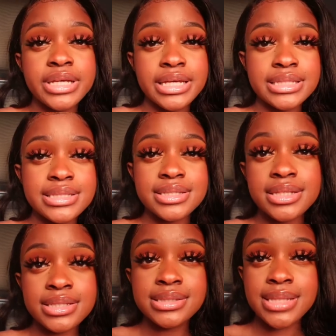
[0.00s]
get
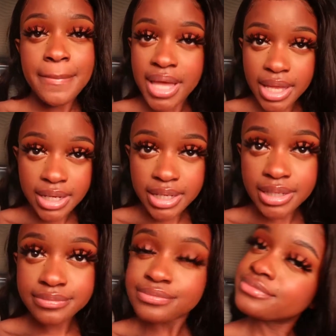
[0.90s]
somebody,
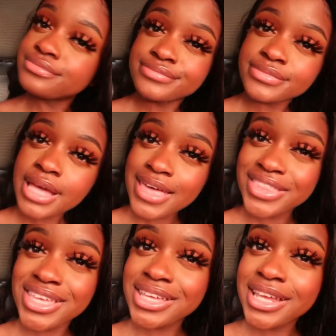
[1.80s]

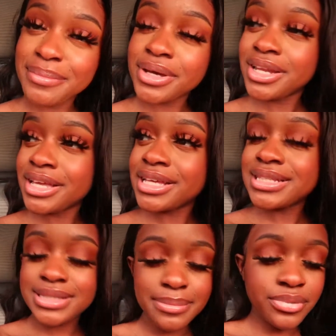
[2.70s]
and then I'm gonna
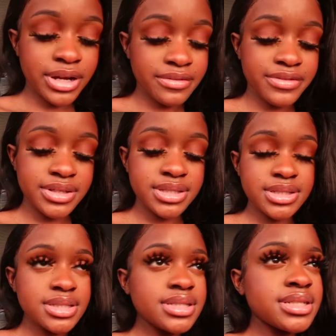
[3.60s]
get breakfast
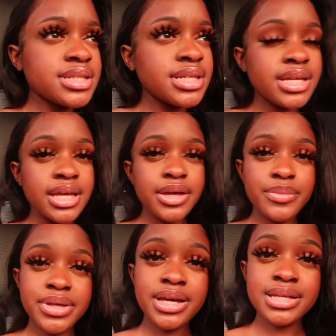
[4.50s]

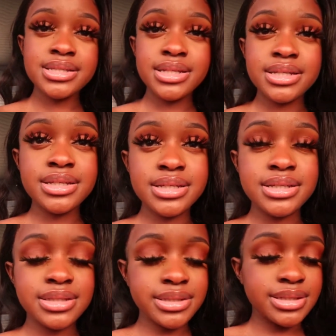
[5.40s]
because it
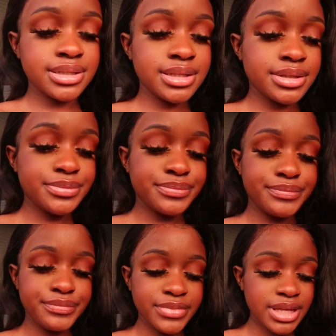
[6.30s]
is
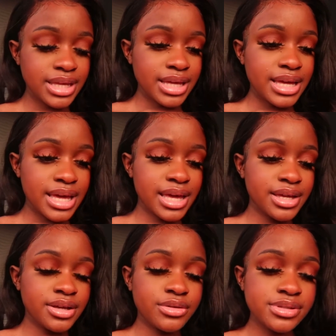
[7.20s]

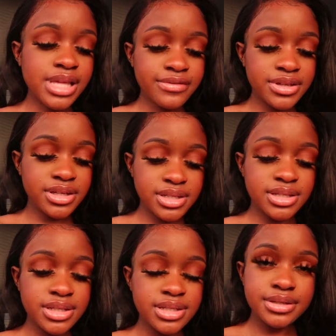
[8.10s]
807.
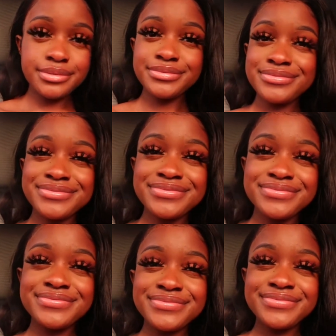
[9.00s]

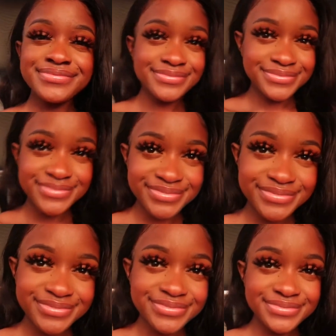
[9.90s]
Going to
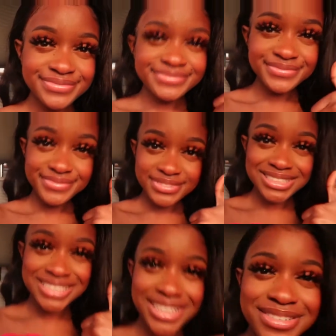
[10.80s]
therapy with him
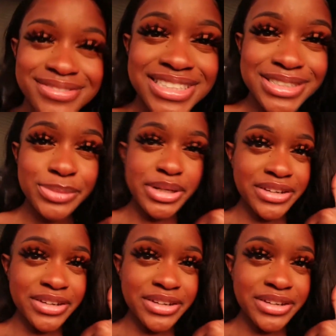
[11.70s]
Still